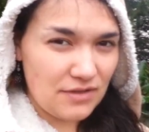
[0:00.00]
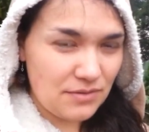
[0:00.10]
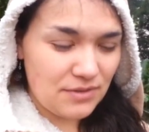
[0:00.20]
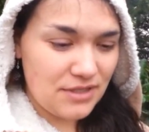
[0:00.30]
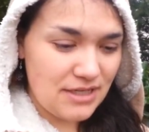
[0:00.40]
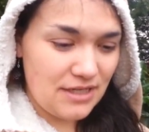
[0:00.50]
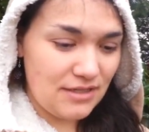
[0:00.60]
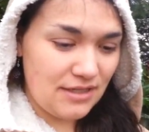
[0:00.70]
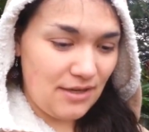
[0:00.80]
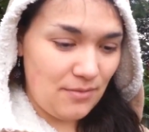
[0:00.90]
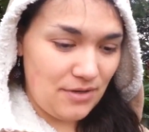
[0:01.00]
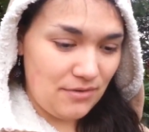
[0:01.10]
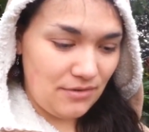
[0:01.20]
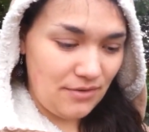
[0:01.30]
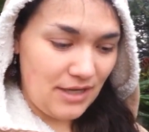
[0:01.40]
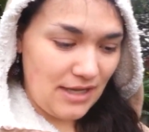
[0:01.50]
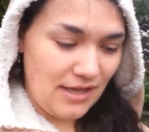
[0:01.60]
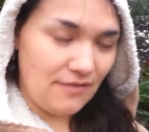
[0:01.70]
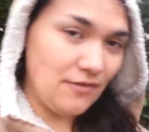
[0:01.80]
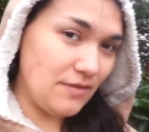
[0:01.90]
disorder is like when you don't get
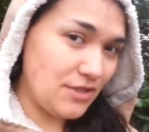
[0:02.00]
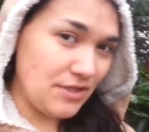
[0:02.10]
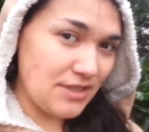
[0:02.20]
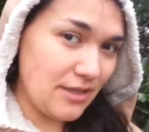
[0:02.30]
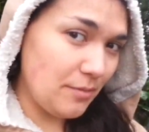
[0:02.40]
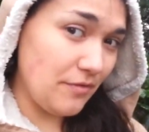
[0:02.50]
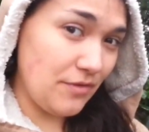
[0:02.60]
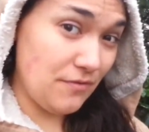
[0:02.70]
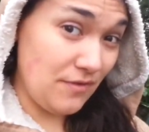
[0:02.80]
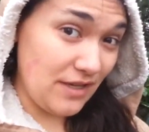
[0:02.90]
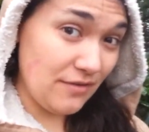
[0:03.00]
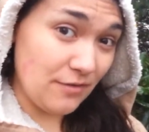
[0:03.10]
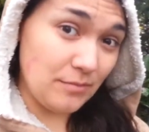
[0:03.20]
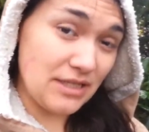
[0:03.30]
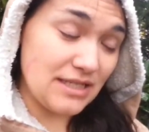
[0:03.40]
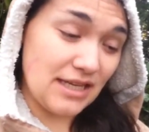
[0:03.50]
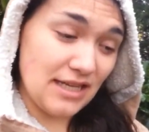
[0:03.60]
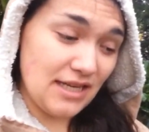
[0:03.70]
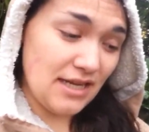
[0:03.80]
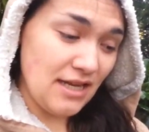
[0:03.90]
enough of a certain type of UV from the
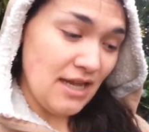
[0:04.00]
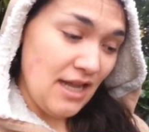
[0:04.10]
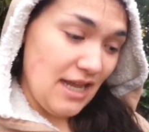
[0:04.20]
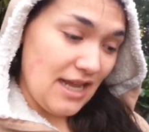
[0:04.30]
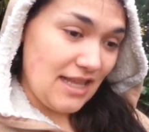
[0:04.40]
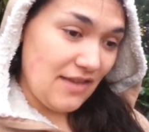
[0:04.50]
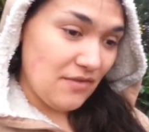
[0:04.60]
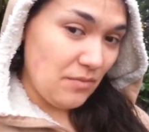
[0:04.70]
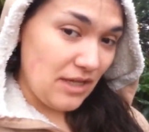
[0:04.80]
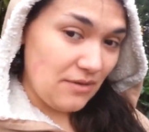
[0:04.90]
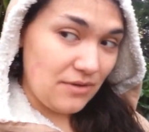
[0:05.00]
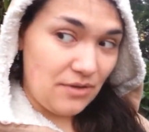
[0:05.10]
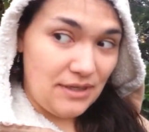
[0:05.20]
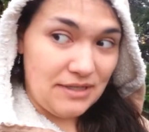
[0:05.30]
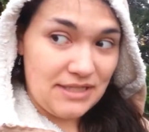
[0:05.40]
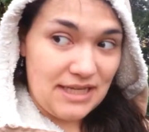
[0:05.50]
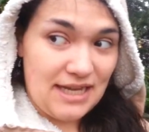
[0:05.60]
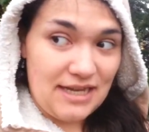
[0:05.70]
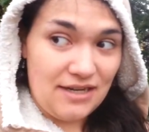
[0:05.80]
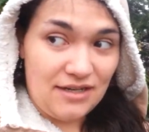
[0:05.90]
sun, and even when I would go
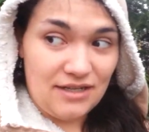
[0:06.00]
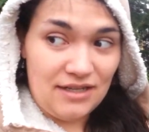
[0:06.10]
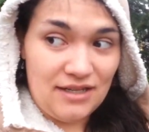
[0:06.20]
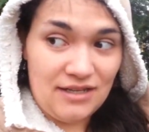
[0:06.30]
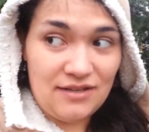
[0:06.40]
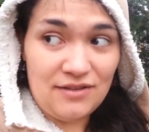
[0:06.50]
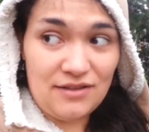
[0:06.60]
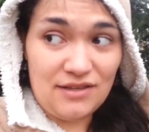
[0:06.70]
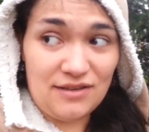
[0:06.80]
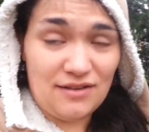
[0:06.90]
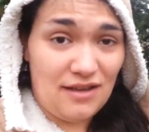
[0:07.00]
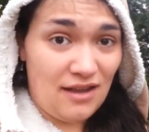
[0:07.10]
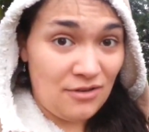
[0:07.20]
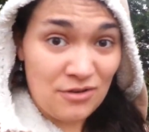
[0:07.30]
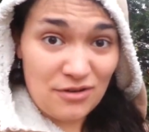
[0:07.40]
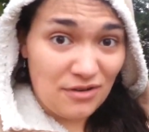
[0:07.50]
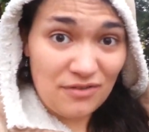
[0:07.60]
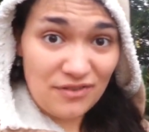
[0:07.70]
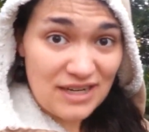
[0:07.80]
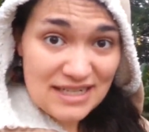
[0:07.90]
outside on the under
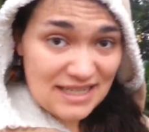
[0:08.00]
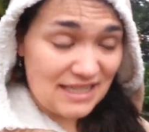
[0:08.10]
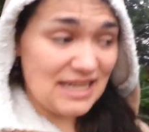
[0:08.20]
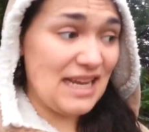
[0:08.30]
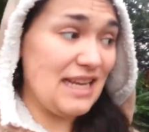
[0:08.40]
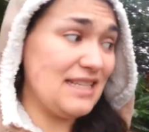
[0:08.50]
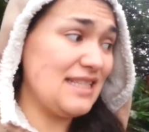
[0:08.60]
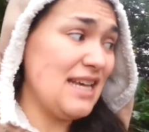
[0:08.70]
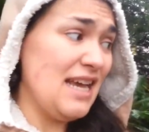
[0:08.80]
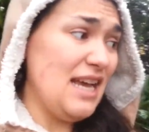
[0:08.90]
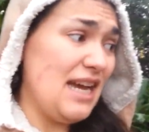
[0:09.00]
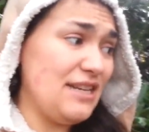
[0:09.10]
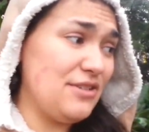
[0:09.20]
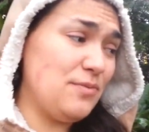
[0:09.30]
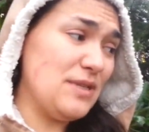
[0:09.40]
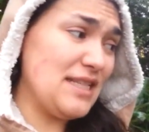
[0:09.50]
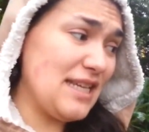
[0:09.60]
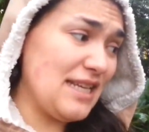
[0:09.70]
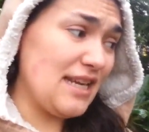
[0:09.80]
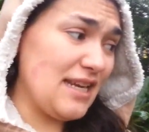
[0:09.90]
freezing days, I just wasn't
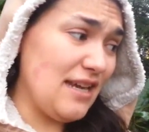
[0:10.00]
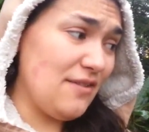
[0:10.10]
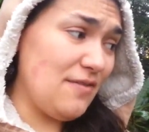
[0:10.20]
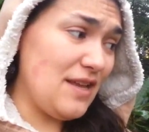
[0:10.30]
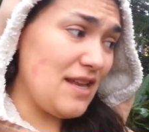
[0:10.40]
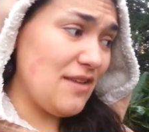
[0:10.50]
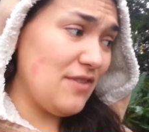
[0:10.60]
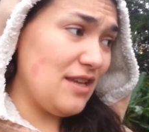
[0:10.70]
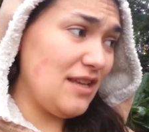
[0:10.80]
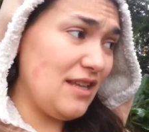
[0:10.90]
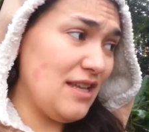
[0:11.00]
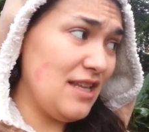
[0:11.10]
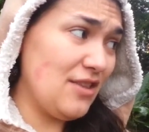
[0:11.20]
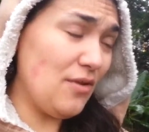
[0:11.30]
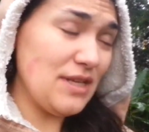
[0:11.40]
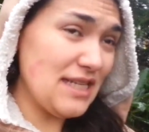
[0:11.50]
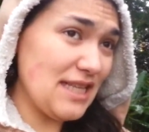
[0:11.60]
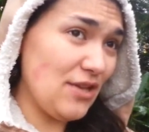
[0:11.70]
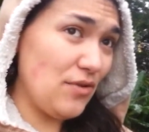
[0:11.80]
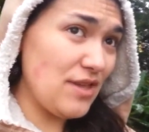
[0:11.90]
getting enough. And even the only
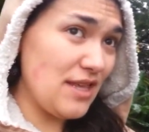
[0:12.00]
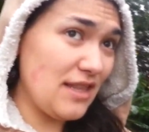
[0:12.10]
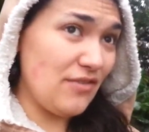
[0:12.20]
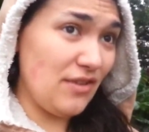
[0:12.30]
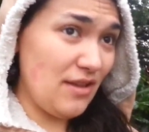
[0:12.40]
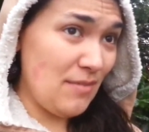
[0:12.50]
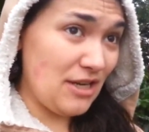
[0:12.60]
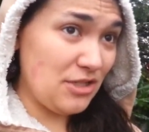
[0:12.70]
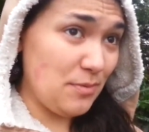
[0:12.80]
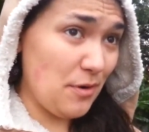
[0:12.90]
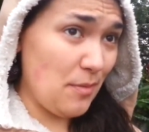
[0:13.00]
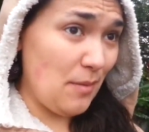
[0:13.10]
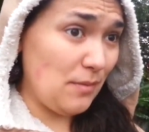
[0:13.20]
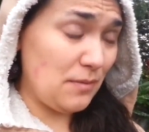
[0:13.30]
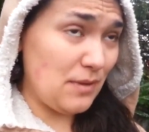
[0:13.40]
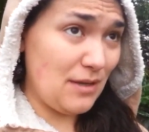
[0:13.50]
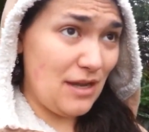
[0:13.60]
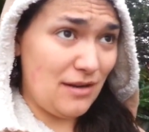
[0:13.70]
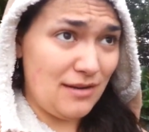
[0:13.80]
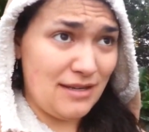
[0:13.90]
the only thing that really managed to perk me up was when I
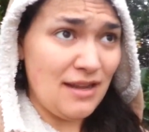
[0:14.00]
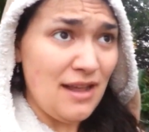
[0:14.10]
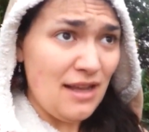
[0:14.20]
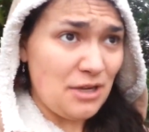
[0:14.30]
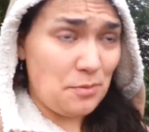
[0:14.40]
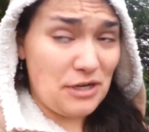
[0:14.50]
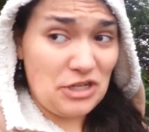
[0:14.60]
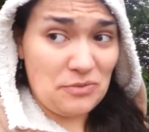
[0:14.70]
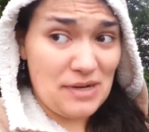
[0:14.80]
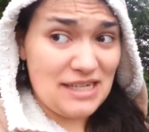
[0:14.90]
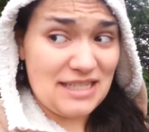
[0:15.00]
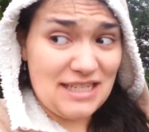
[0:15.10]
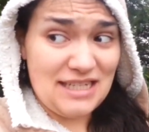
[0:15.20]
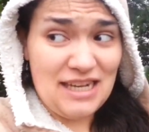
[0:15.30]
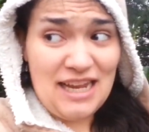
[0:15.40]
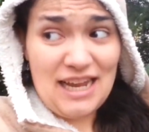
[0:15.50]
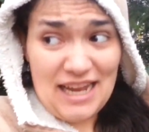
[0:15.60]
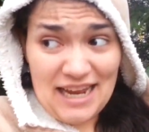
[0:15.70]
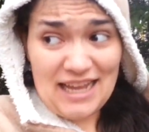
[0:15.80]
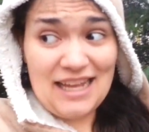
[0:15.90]
got on depression medicine
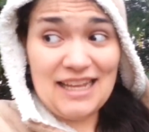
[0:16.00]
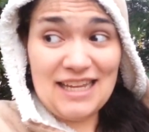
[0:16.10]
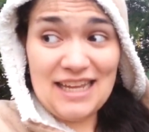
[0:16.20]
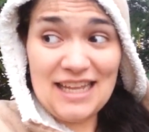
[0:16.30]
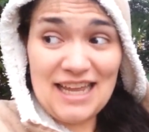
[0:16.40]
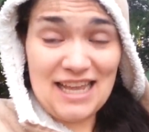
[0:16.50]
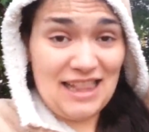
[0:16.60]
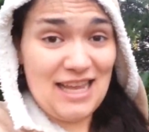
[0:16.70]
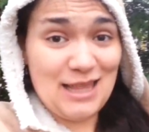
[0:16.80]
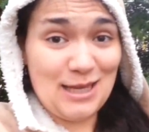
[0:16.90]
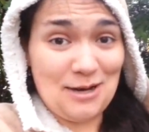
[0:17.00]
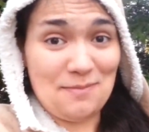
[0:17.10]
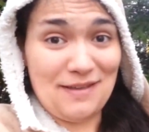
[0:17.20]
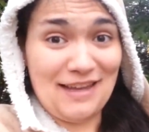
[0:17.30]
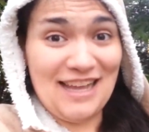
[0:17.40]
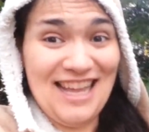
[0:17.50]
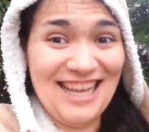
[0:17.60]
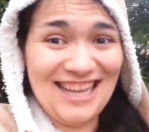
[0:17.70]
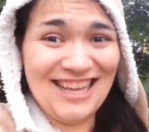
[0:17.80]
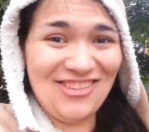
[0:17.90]
and had light therapy
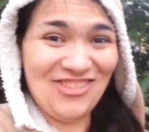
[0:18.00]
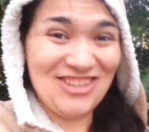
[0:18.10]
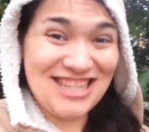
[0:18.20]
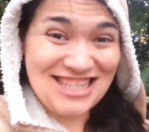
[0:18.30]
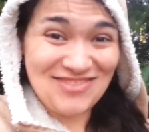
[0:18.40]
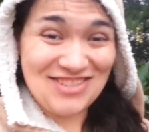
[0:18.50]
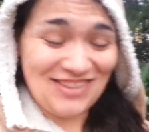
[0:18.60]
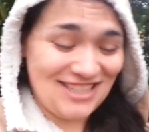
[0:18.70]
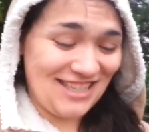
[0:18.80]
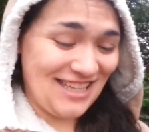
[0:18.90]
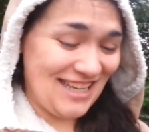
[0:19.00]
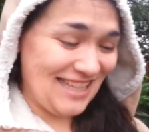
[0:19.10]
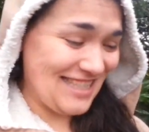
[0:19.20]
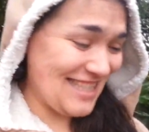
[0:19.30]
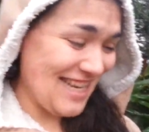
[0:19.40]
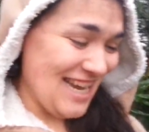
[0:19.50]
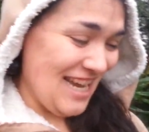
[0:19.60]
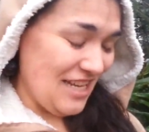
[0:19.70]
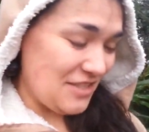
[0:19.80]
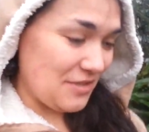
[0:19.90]
with some special lights.
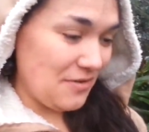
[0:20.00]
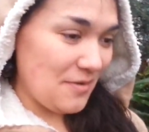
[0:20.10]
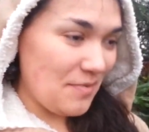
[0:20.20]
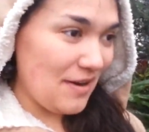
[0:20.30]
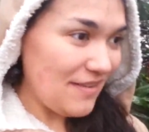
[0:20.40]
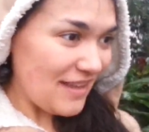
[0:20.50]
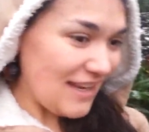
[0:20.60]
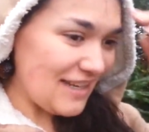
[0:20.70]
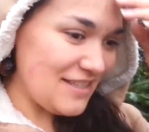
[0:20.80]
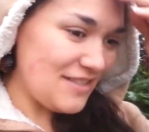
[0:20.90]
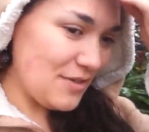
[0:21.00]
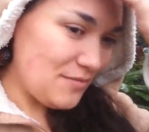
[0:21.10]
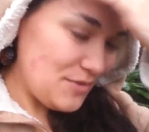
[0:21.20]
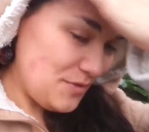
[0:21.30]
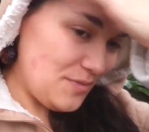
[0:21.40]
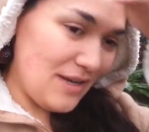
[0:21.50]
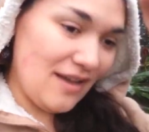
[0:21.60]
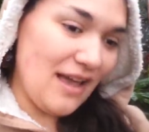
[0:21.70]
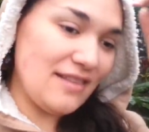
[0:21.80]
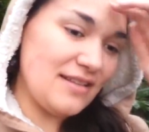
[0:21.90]
So apparently I just don't do
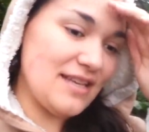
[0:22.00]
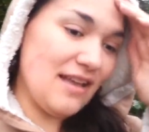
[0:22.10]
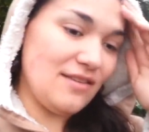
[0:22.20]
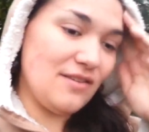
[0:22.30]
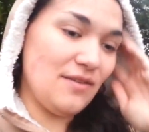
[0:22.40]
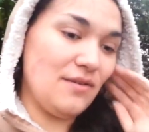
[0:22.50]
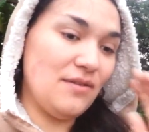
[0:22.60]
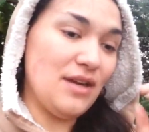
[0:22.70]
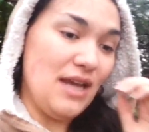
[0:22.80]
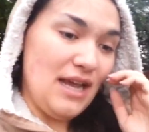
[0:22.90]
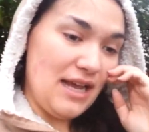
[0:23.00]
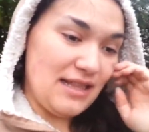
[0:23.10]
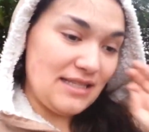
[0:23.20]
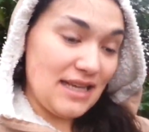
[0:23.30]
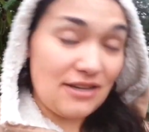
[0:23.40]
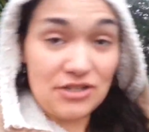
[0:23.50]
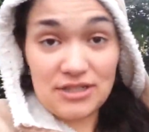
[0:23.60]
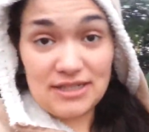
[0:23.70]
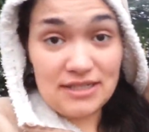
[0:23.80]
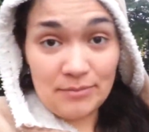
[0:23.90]
well at this altitude, and that's
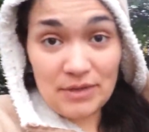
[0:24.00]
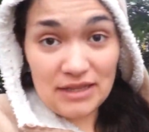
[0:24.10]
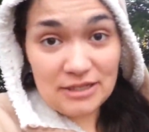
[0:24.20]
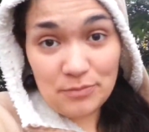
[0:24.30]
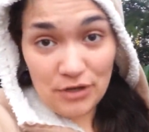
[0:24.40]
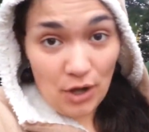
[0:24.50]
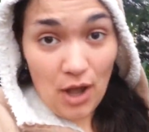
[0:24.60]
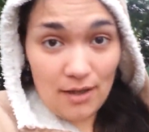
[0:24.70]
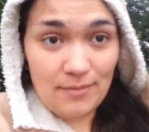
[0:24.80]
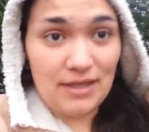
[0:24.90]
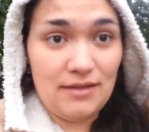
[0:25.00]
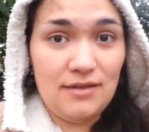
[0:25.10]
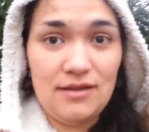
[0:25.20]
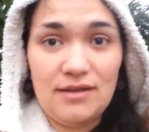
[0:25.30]
actually something that's pretty common.